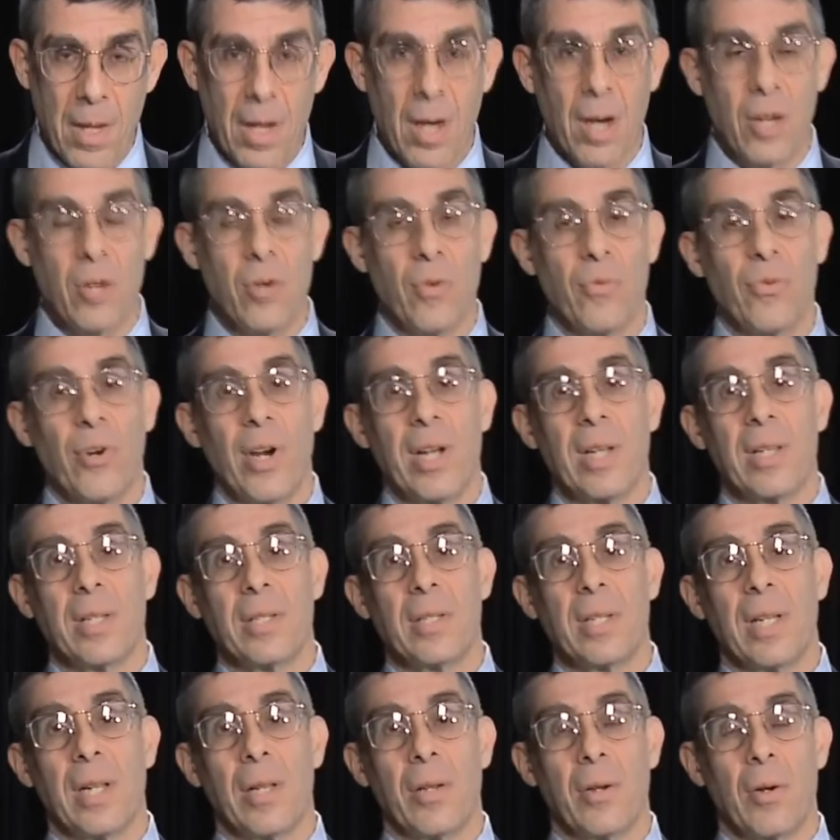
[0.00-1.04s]
under
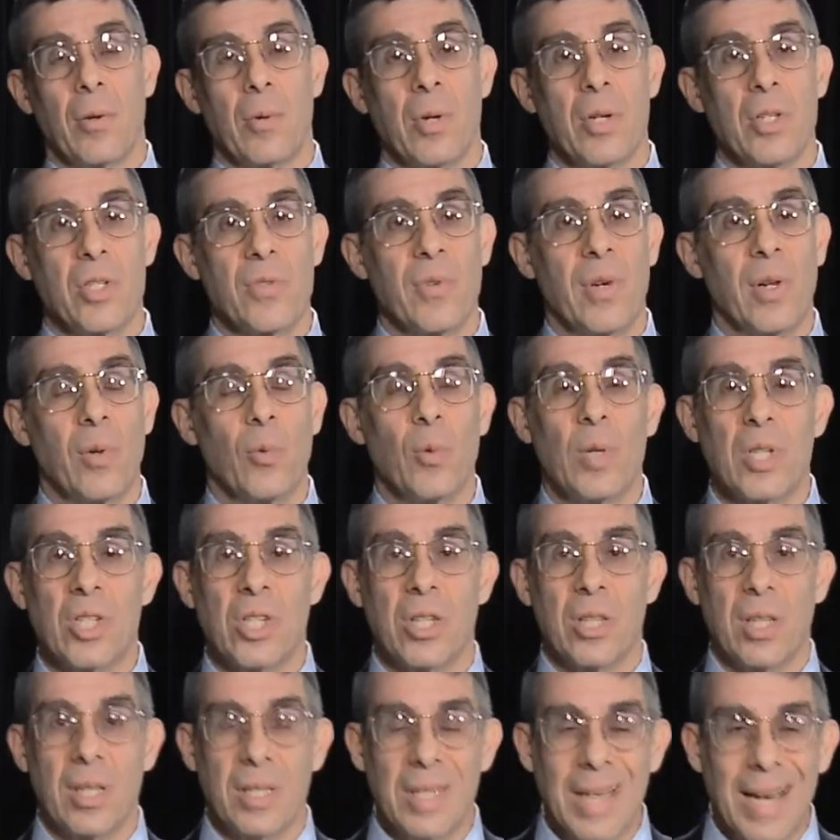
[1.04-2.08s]
Franklin Delano Roosevelt, which
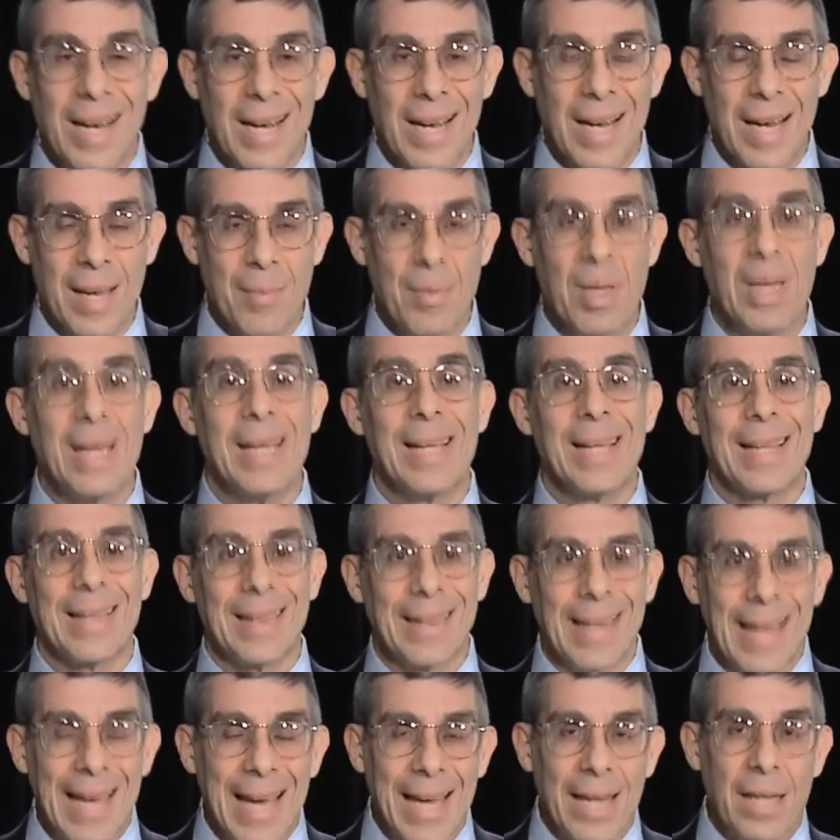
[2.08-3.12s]
at the time
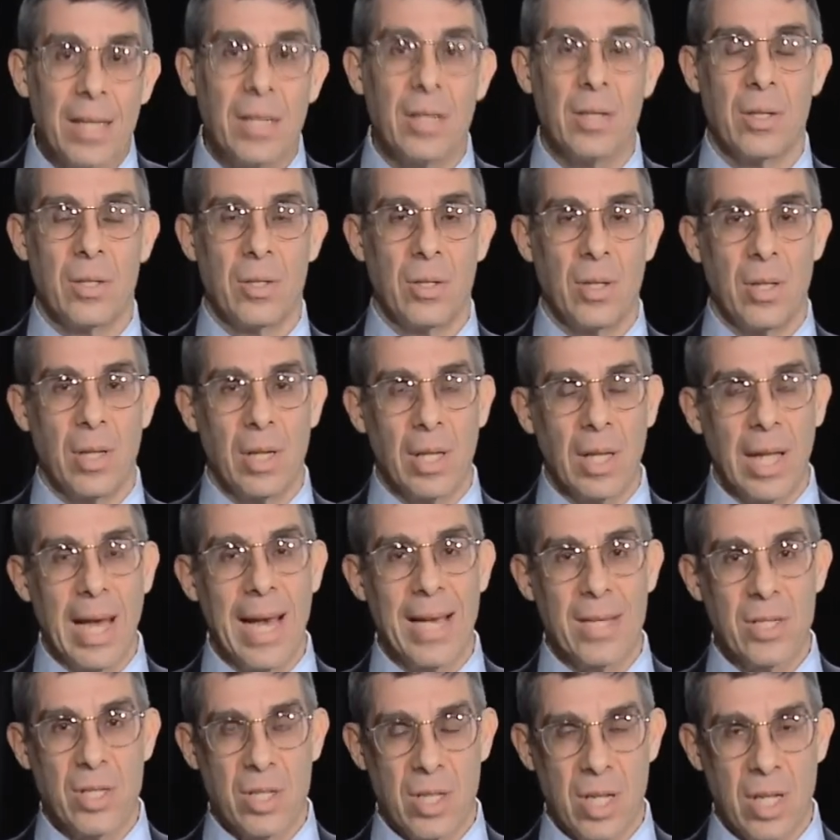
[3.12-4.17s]
led to the
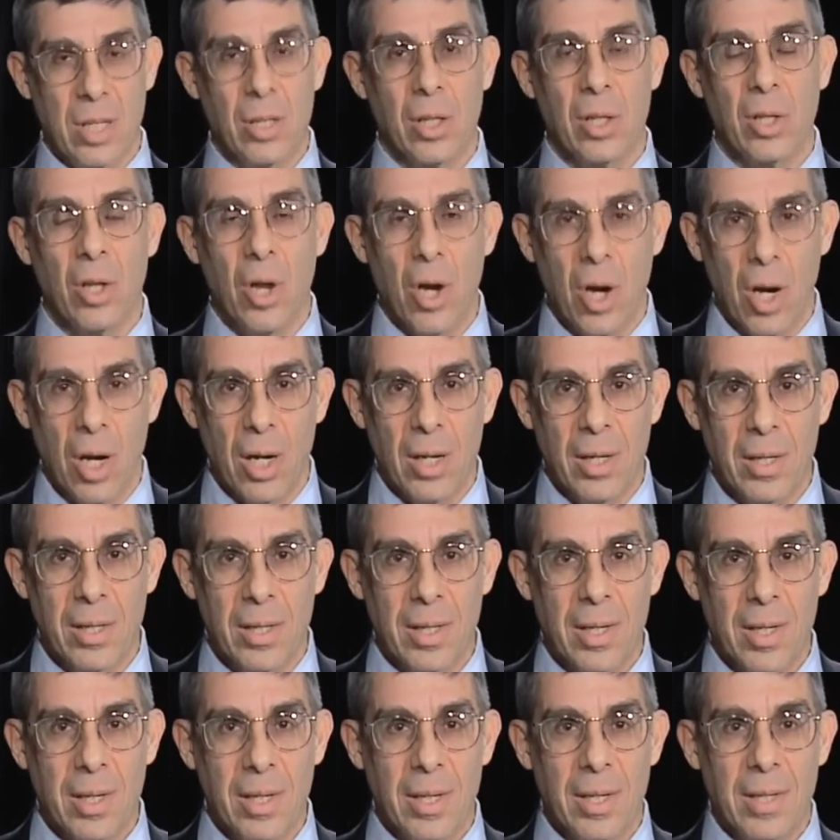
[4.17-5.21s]
Glass-Steagall Law.
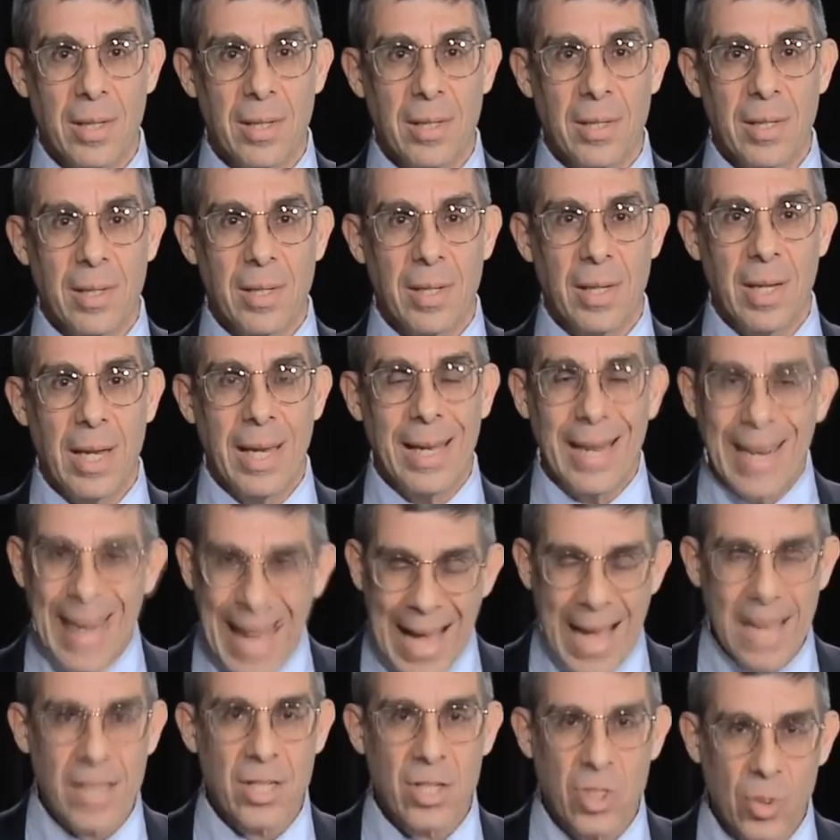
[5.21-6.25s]
And it
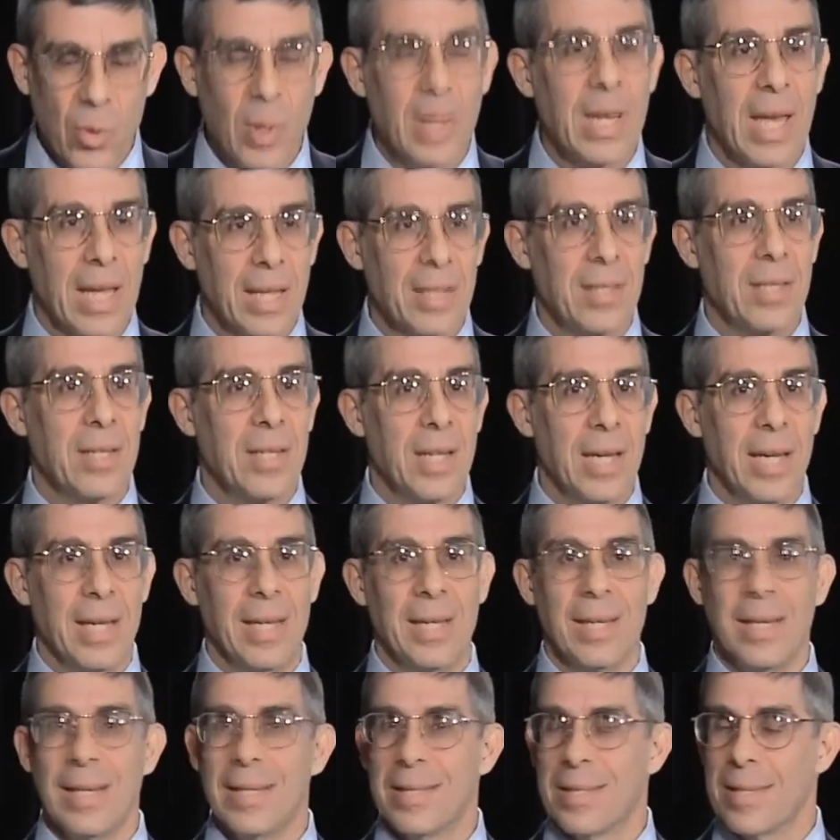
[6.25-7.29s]
has to again today.
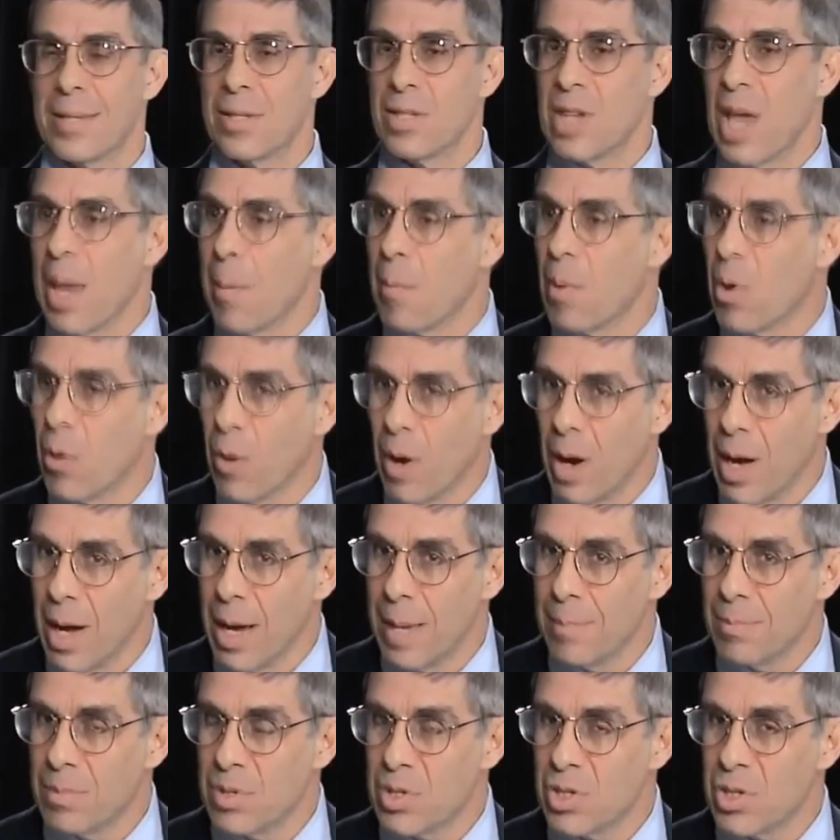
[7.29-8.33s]
It's the same
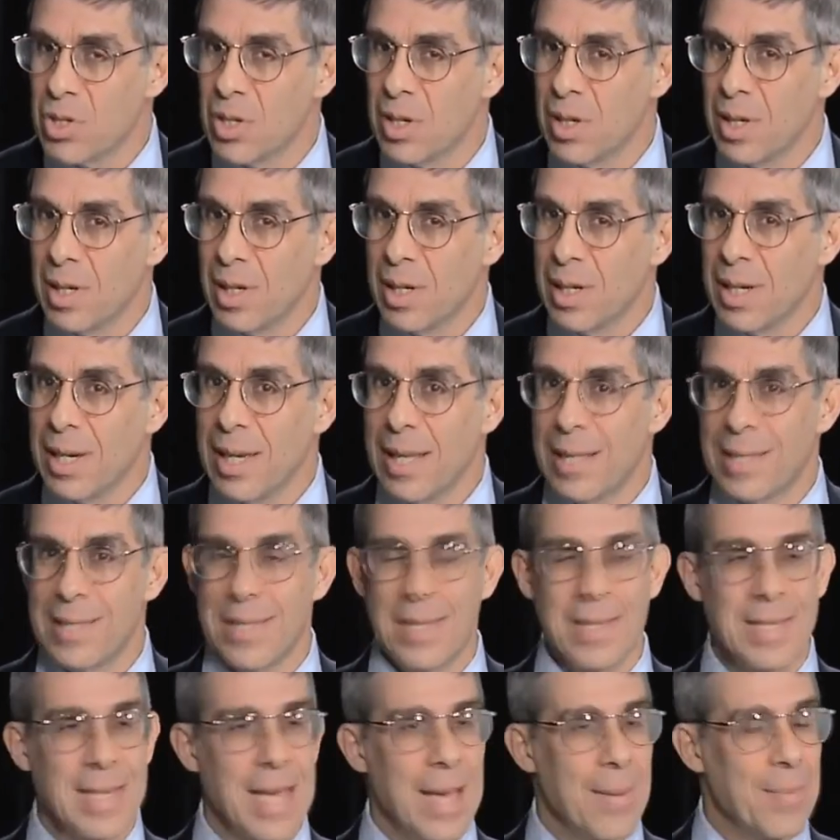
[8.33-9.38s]
crimes, it's
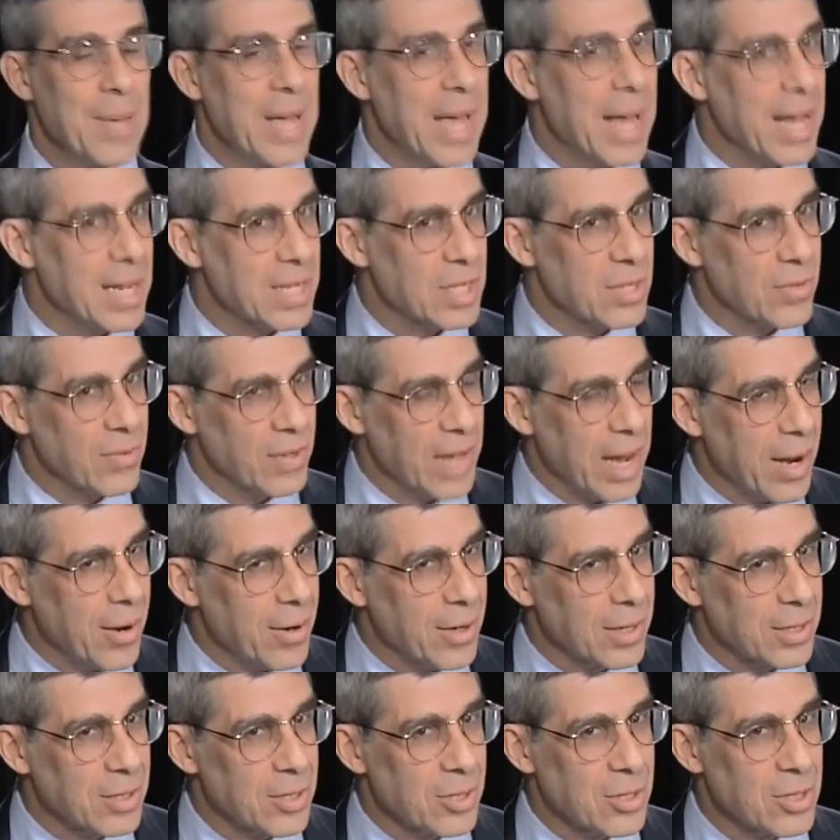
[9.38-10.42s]
the same cast of
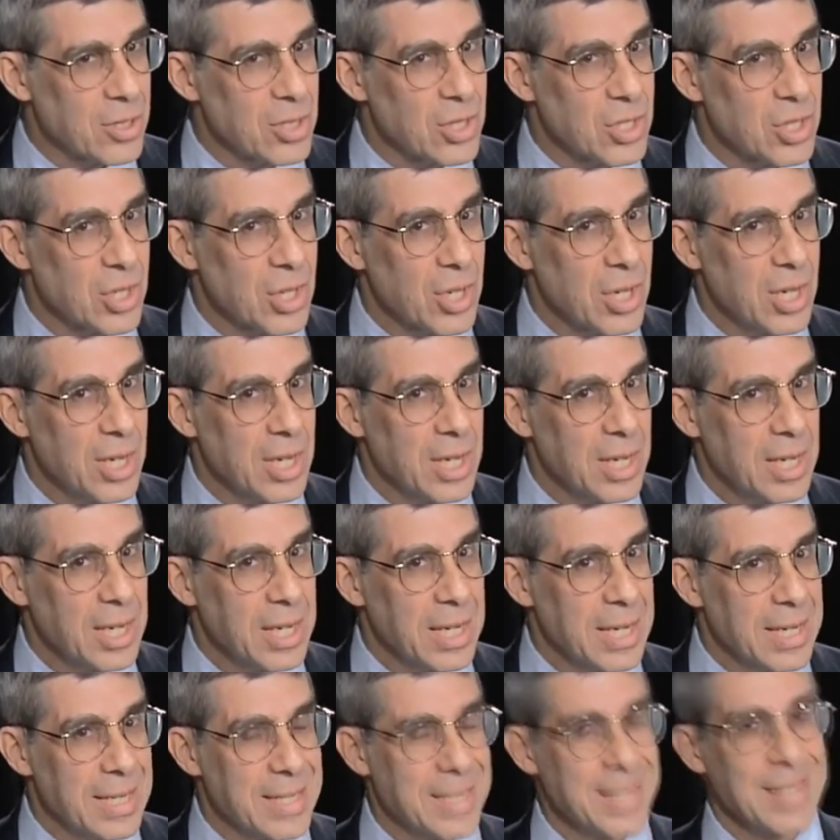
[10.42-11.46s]
characters,
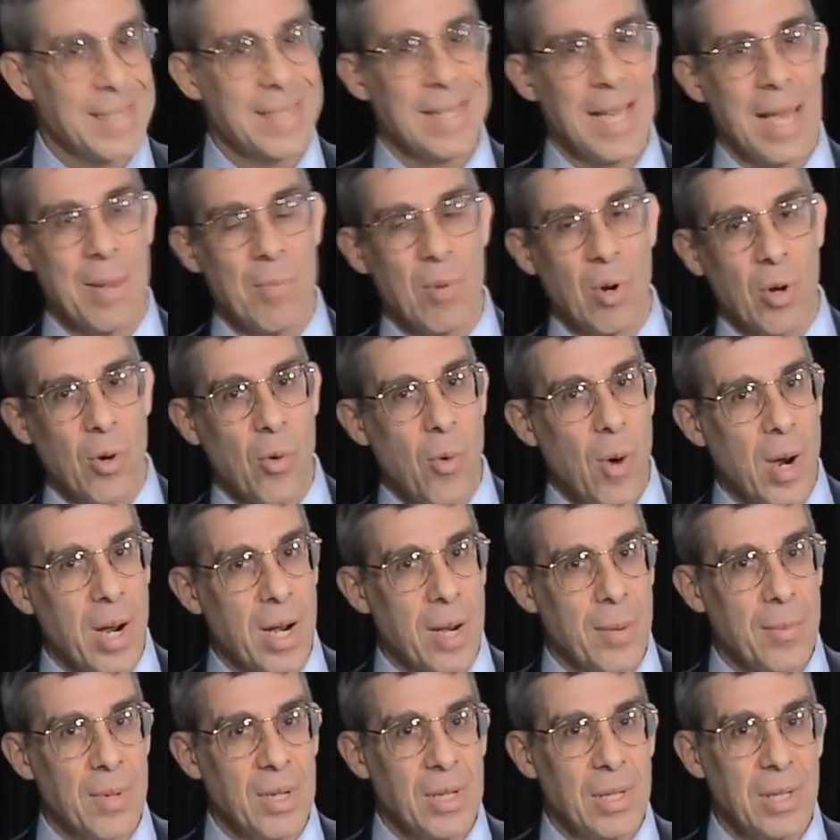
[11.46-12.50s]
it's the same
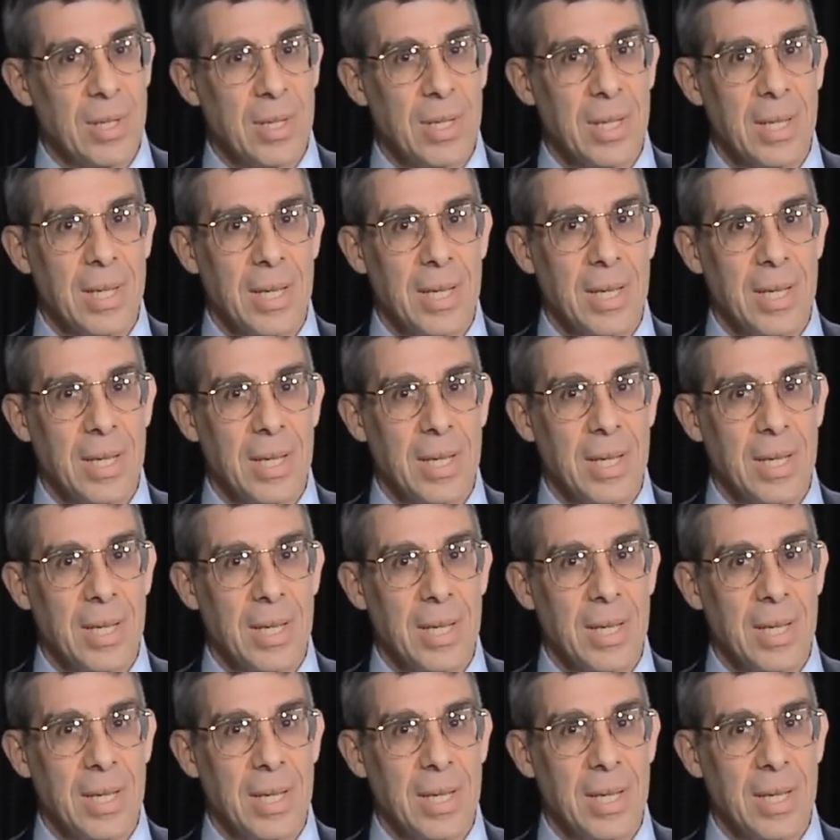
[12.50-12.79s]
requirement,